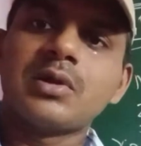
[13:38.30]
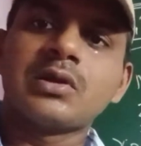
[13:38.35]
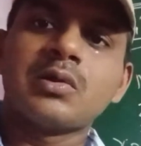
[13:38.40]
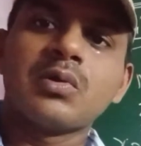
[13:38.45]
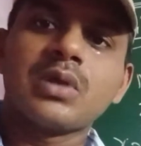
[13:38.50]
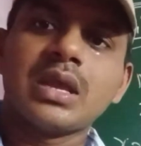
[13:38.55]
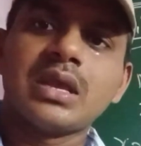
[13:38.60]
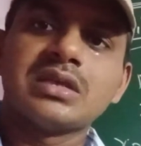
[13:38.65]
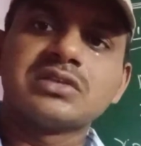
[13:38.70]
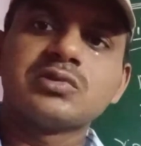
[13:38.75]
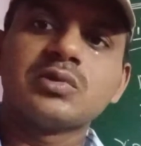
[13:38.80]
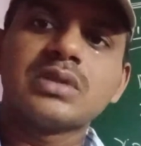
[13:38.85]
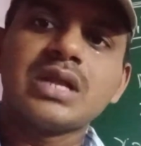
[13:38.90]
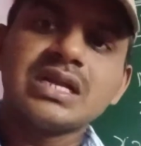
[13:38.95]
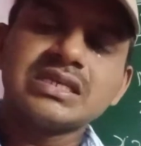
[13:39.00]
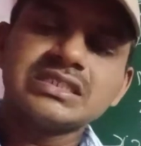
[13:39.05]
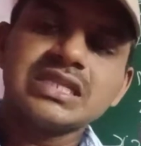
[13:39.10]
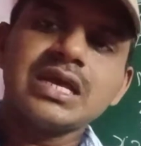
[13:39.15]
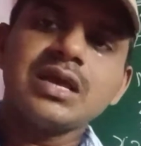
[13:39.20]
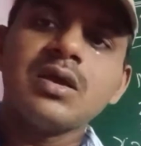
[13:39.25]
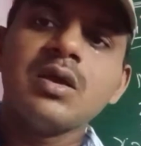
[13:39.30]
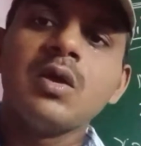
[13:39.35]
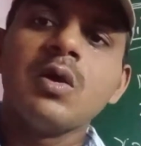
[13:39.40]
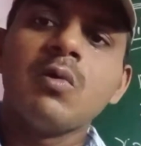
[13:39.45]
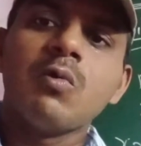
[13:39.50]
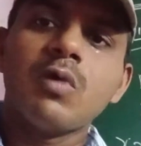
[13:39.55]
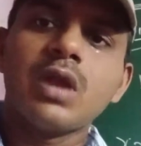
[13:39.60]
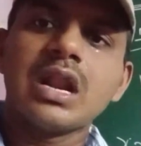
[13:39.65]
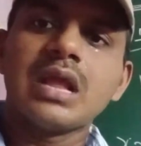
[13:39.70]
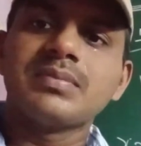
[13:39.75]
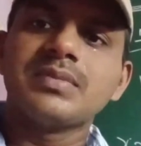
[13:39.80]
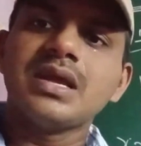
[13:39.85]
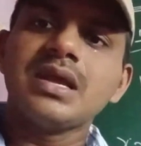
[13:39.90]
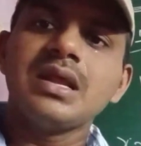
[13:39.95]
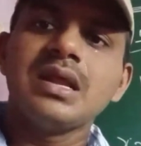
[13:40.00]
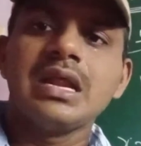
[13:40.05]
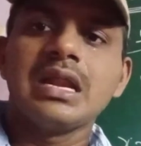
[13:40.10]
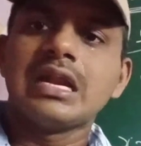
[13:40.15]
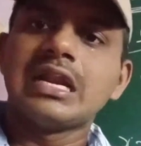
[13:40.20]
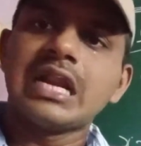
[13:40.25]
Okay, so that is the one of
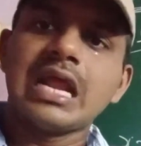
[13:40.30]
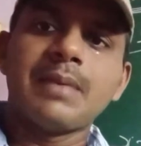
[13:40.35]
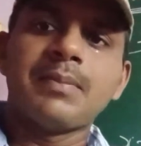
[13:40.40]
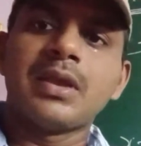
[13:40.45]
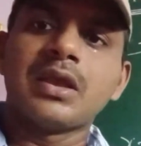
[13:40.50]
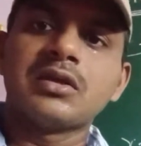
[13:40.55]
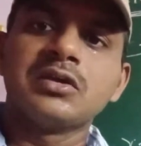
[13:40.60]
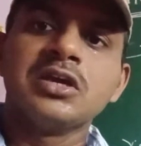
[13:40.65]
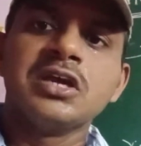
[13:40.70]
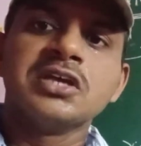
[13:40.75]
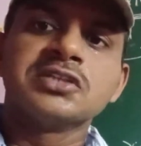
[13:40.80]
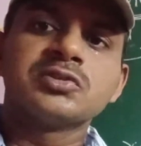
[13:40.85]
the drawback.